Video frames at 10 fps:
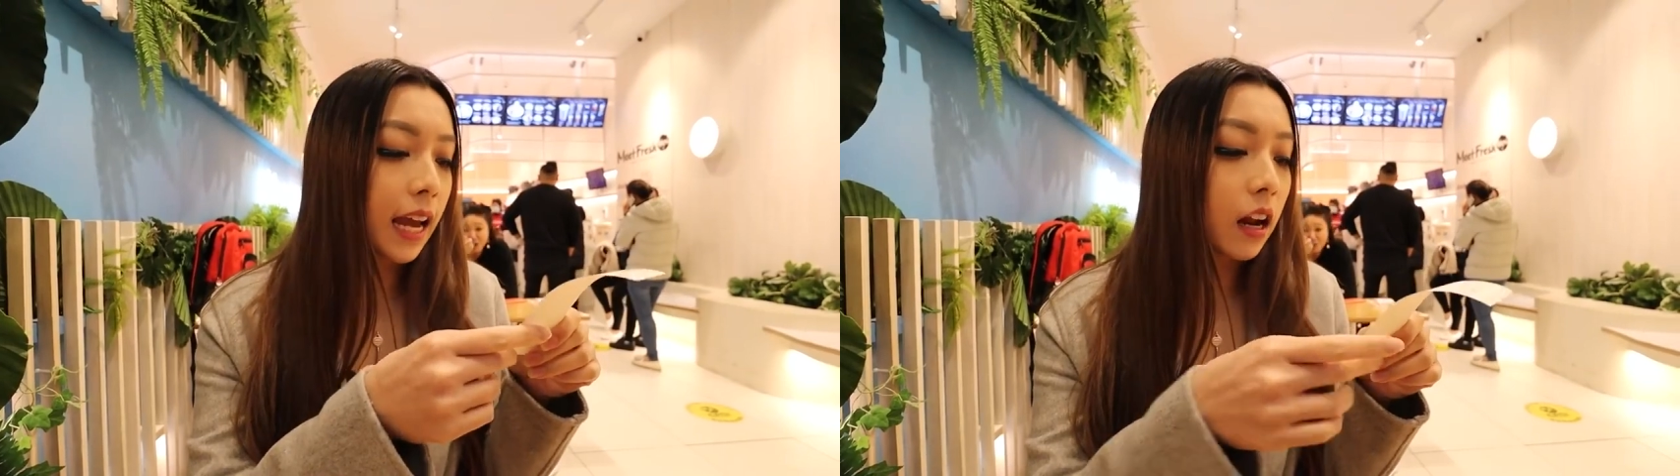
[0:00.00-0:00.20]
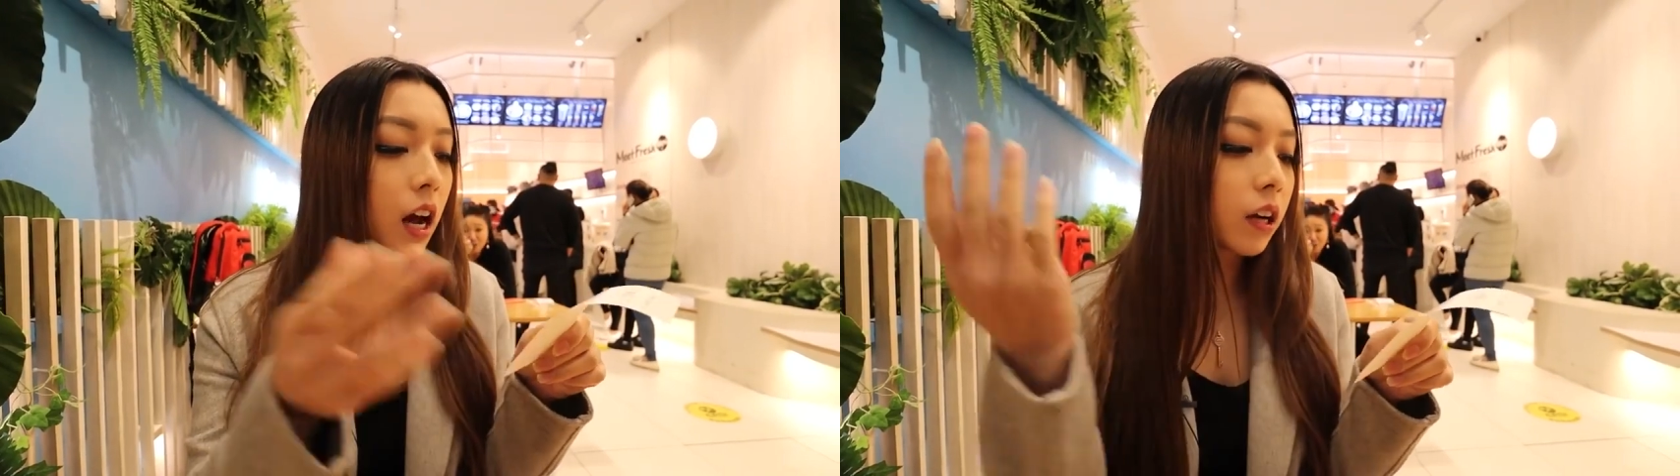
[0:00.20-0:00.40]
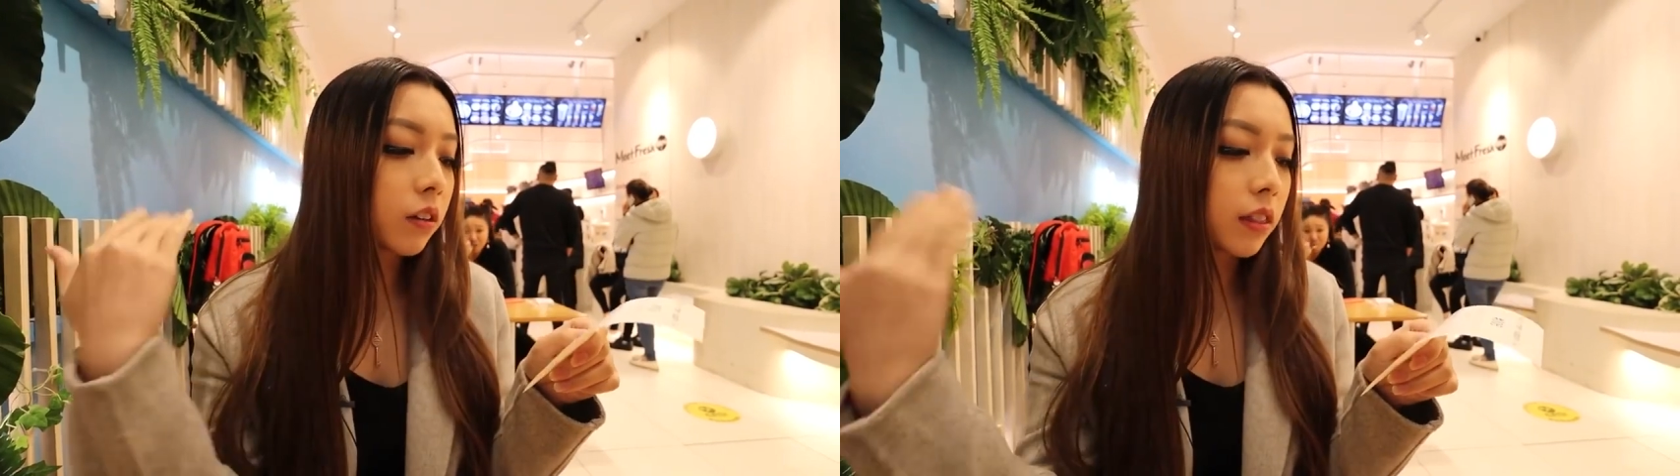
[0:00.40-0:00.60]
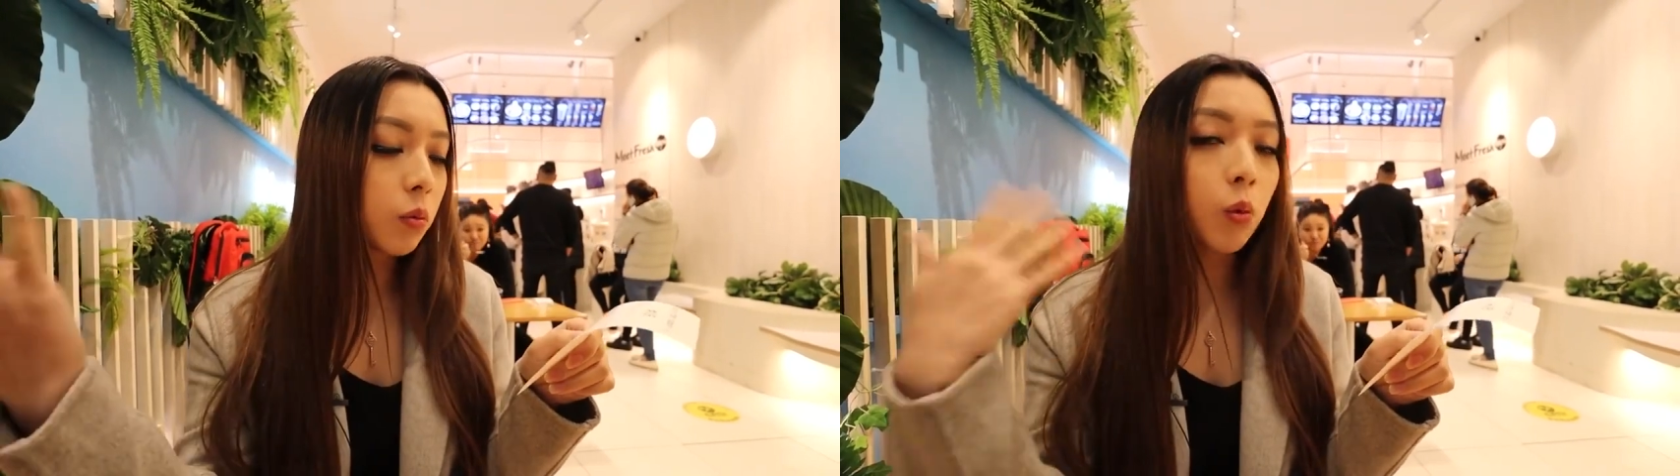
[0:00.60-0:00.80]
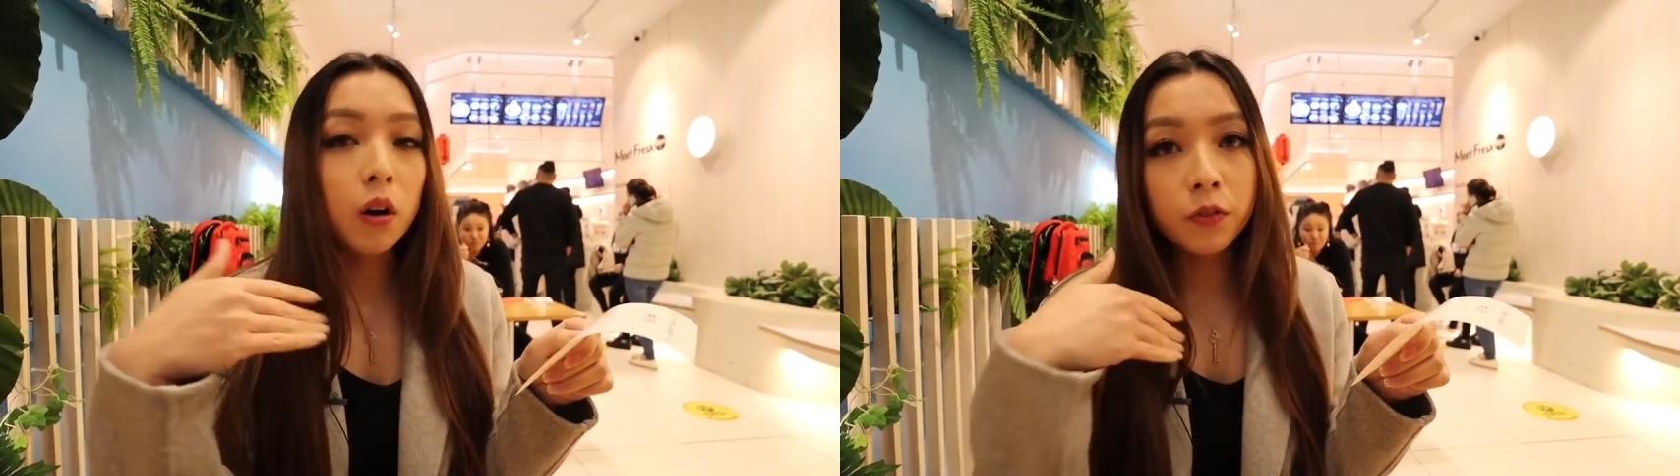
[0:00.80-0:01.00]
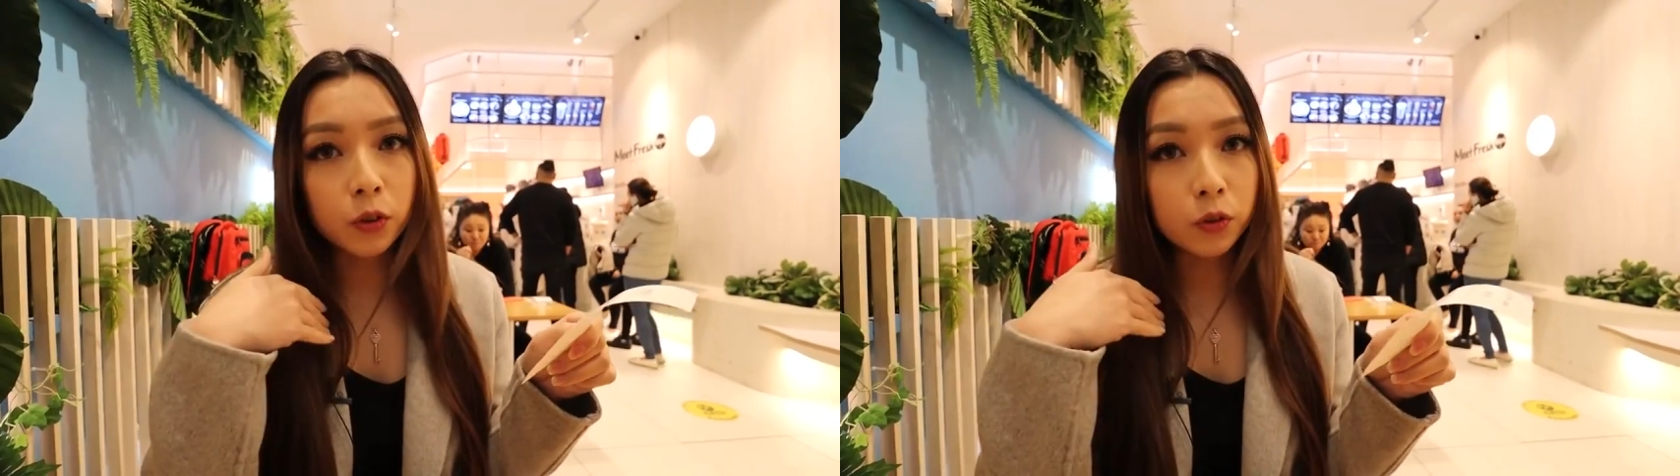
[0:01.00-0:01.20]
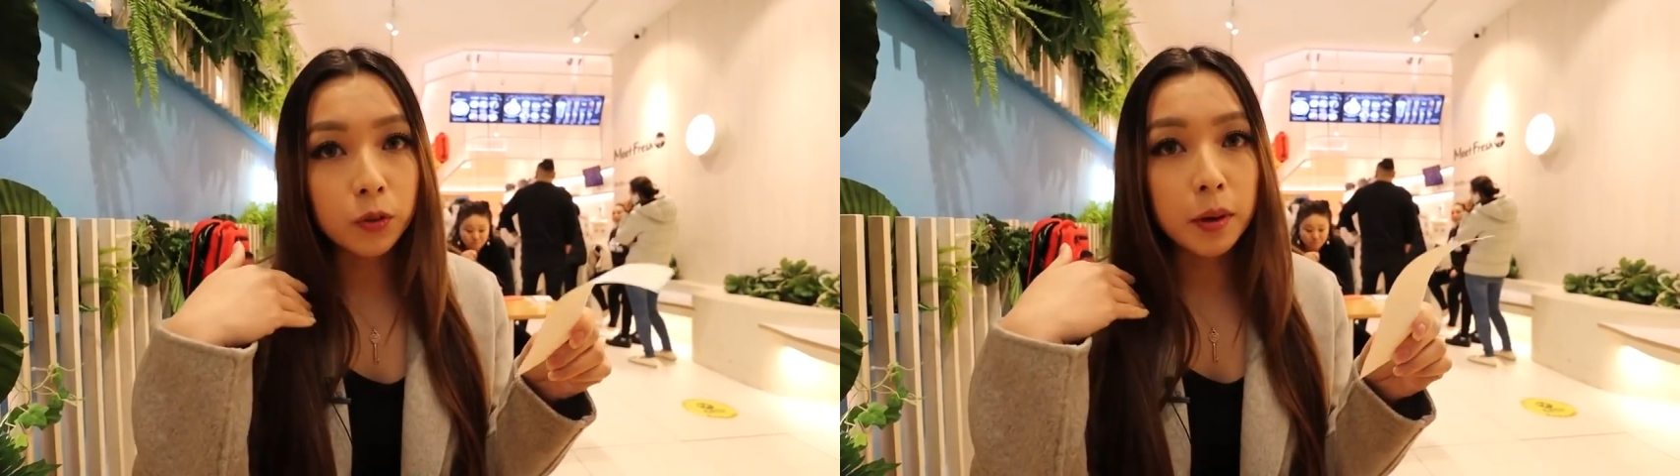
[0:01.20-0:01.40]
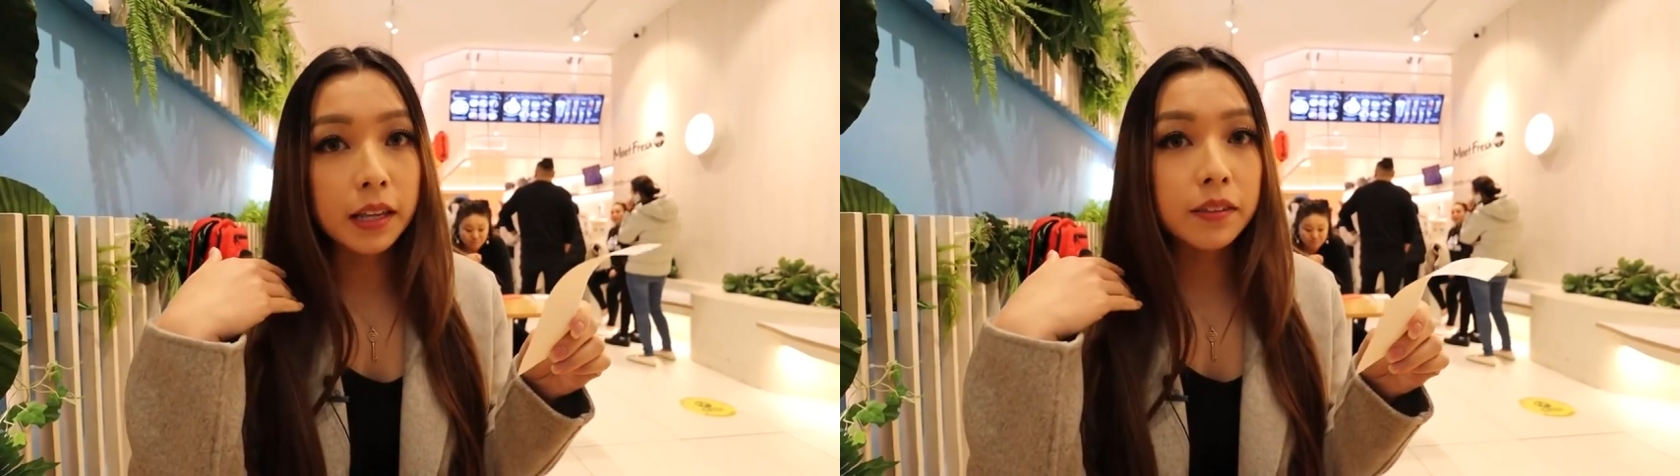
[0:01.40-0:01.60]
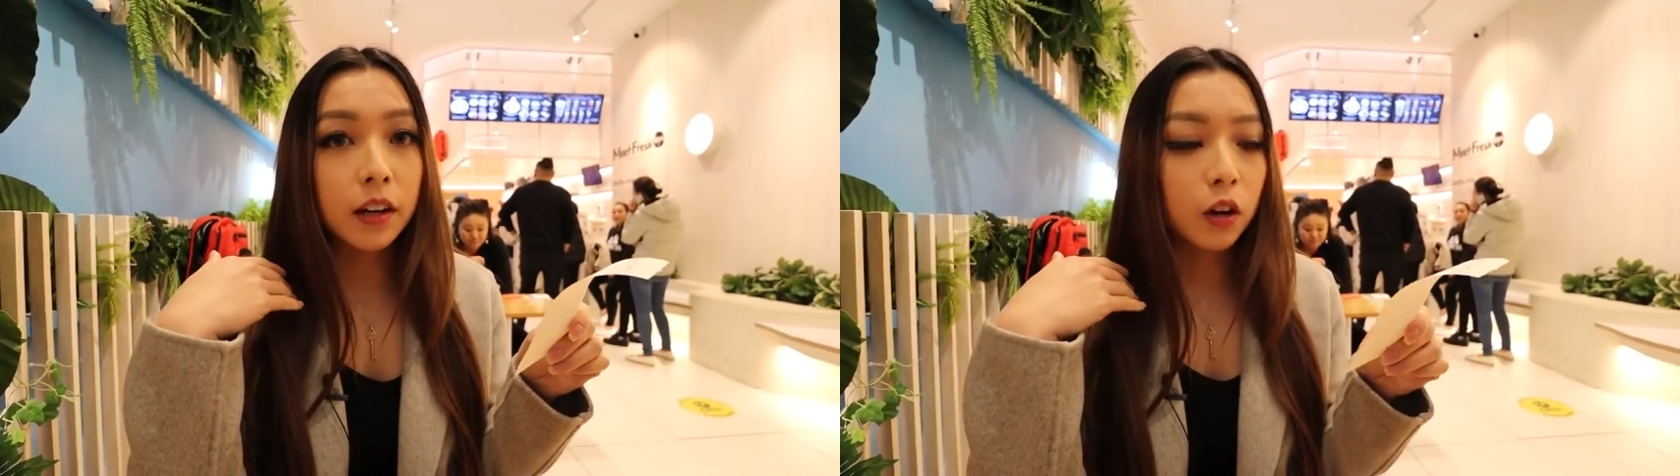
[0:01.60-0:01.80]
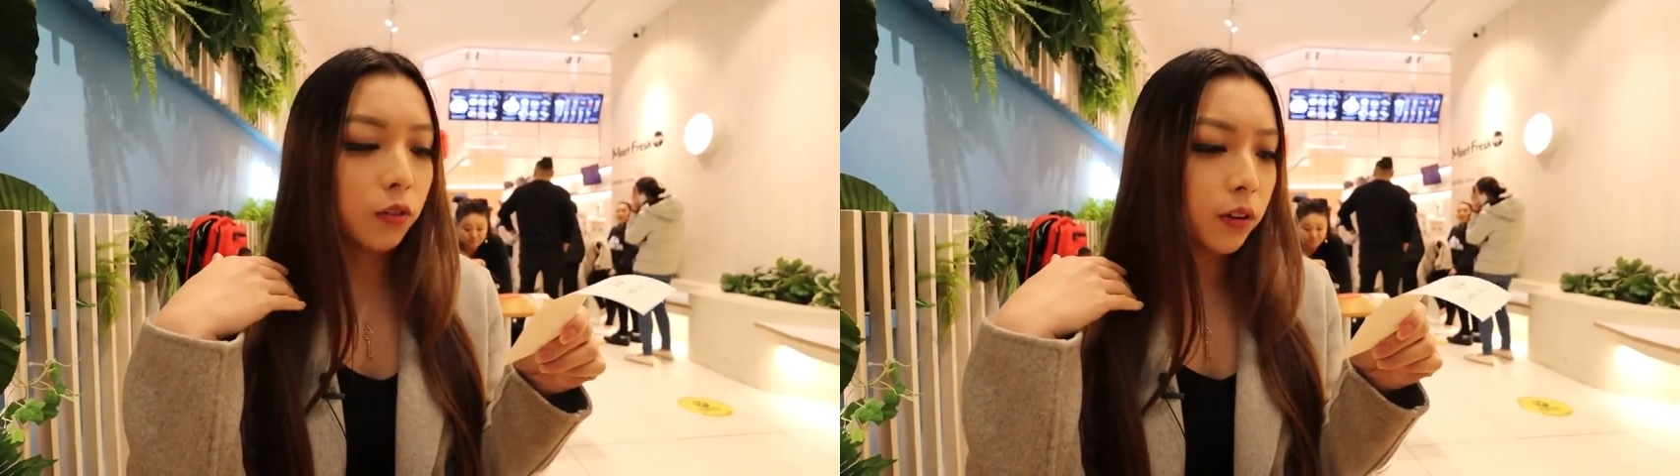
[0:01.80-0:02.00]
And I got the waffle for
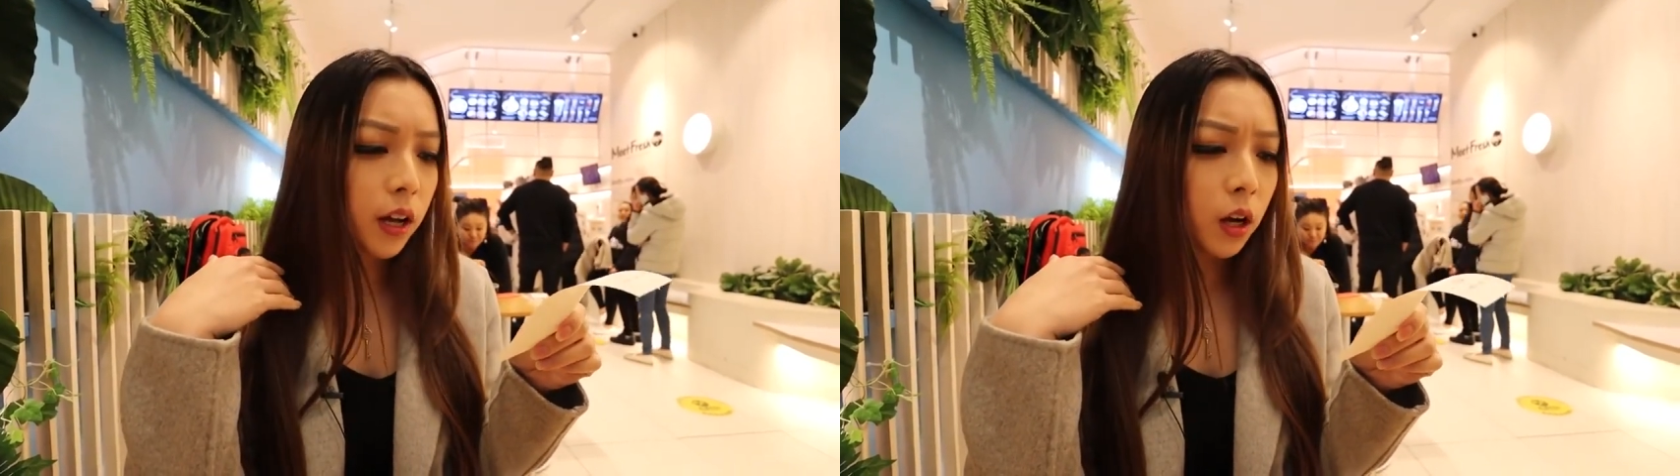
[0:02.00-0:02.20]
myself,